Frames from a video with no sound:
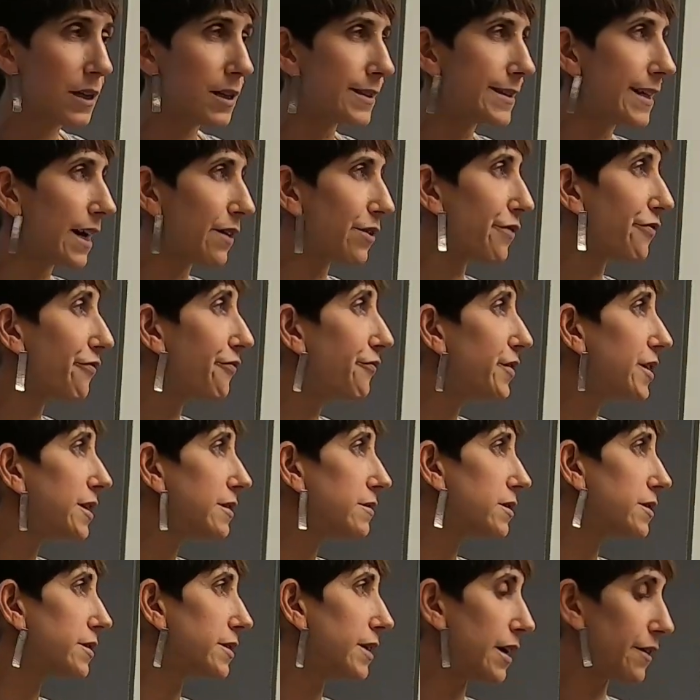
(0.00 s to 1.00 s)
Now, the
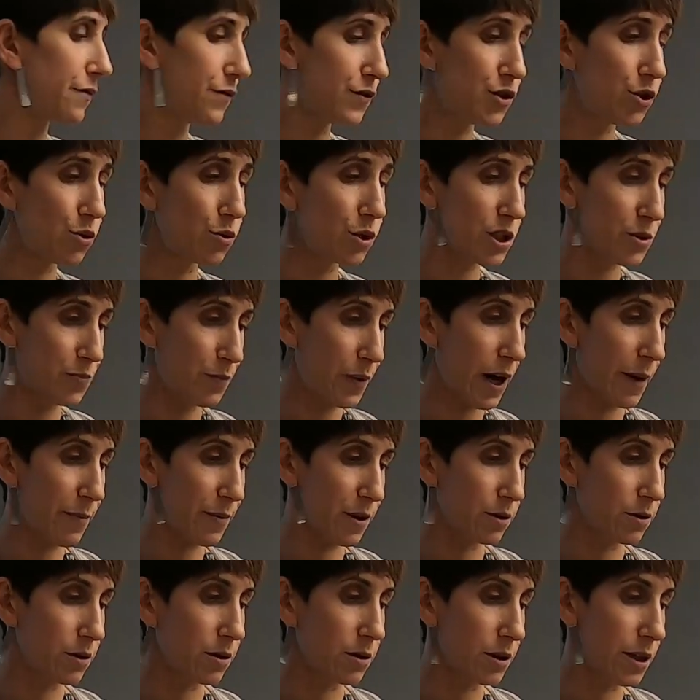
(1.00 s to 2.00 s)
field of Jewish
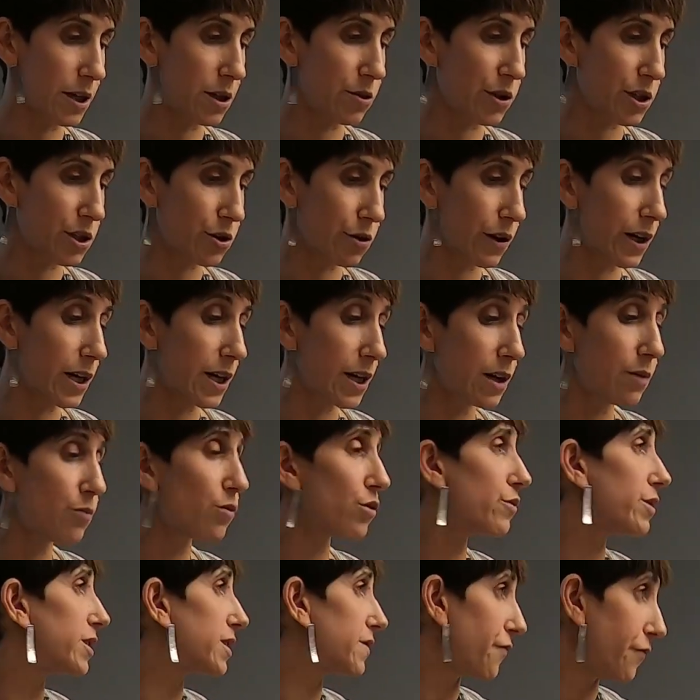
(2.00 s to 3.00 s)
popular literature in
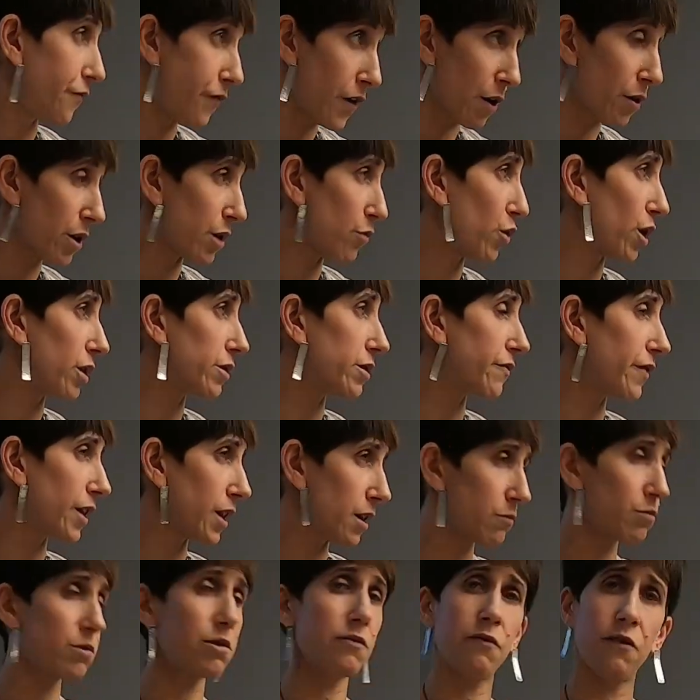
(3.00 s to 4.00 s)
Hebrew is very well
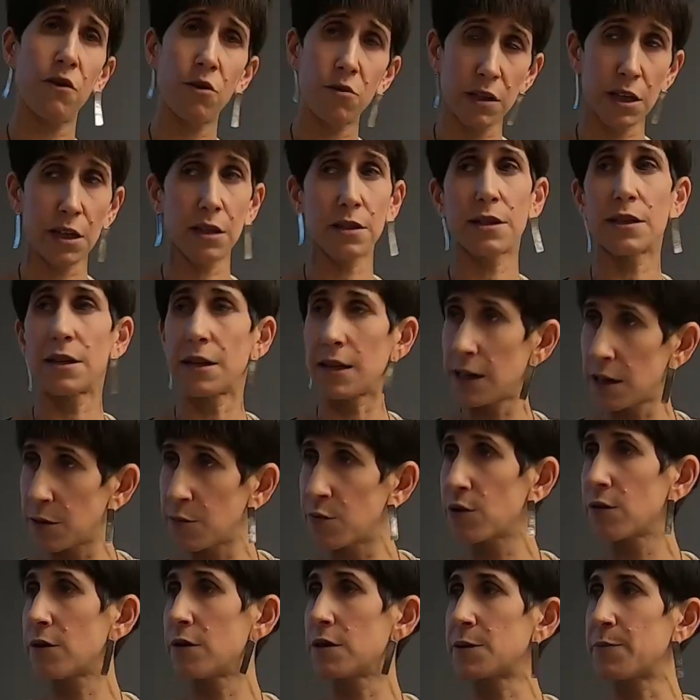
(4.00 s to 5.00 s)
developed. Folktales in
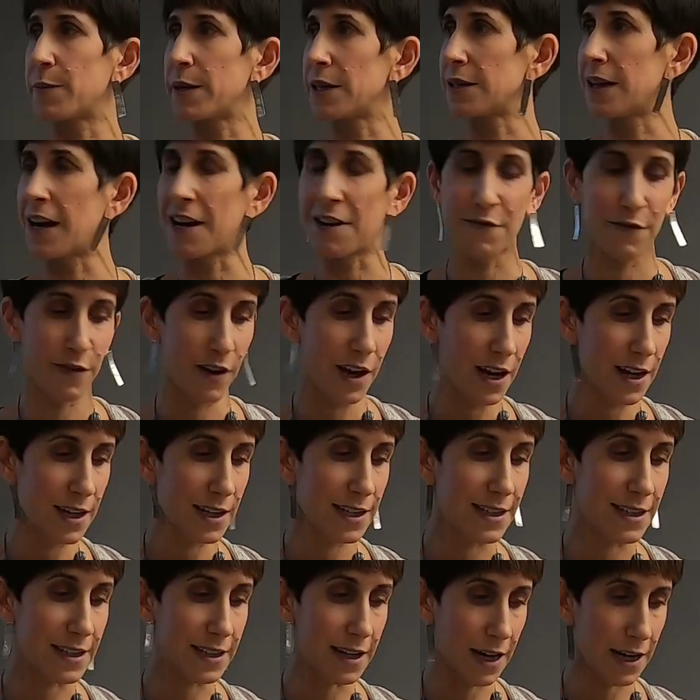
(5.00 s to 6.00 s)
Hebrew, there's been a lot of
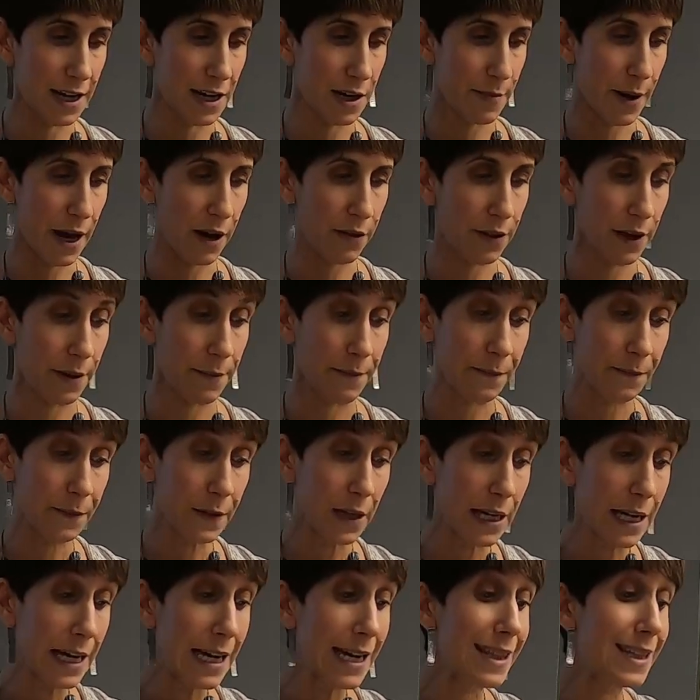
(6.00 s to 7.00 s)
study about them.
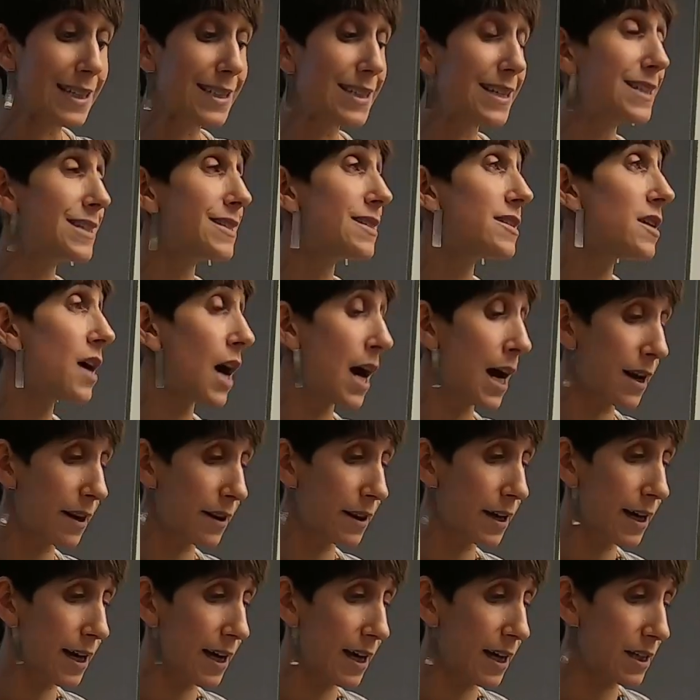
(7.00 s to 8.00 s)
This is not
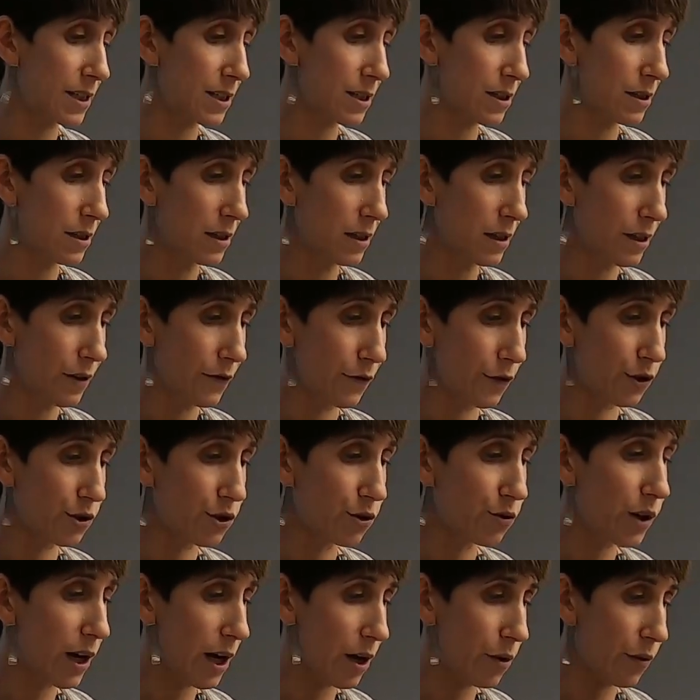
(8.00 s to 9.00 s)
the case for
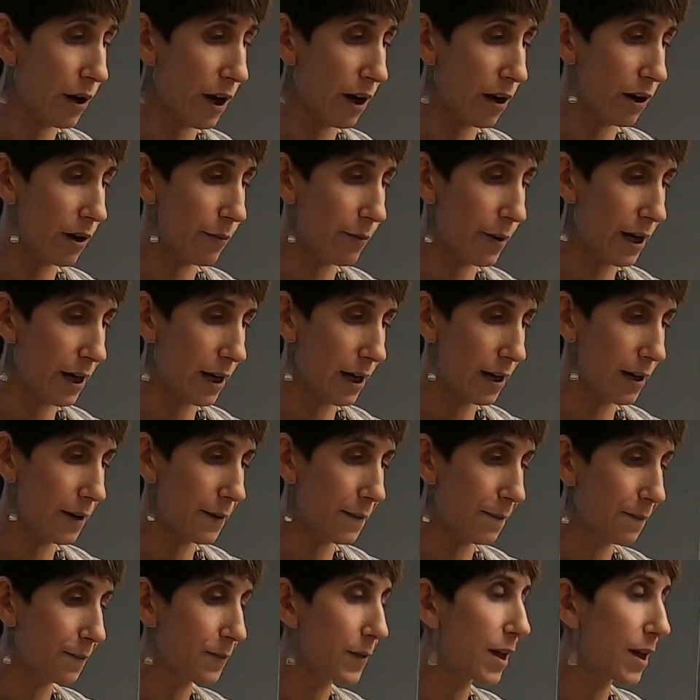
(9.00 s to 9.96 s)
Judeo Arabic.